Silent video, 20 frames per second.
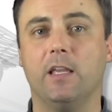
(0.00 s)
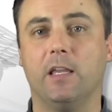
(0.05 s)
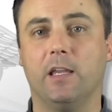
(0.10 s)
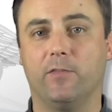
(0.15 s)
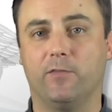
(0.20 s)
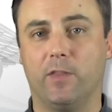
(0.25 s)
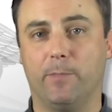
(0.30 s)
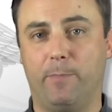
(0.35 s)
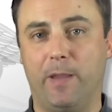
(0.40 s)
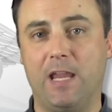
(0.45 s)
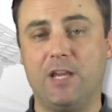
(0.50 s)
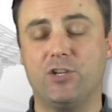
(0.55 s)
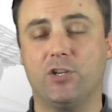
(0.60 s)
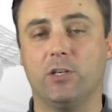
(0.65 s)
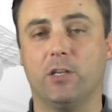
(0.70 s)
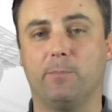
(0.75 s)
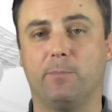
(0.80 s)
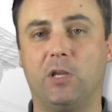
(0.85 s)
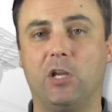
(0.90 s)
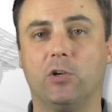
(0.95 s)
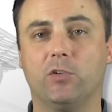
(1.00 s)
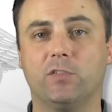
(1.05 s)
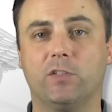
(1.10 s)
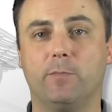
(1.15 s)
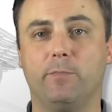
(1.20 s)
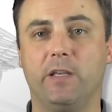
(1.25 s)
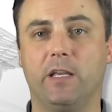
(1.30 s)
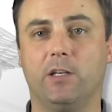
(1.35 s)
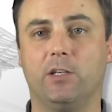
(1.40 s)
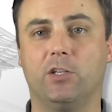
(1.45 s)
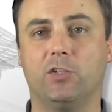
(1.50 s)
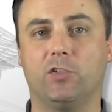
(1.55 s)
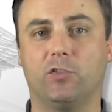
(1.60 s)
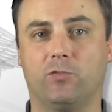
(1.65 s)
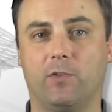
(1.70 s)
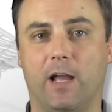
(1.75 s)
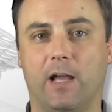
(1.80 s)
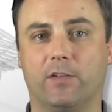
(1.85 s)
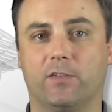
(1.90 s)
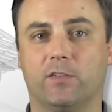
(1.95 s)
If the patient appears to be in
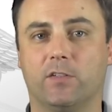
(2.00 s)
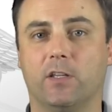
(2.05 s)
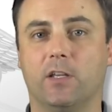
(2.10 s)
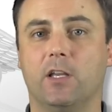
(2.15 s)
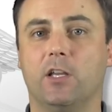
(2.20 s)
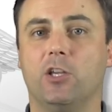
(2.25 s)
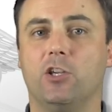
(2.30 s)
distress,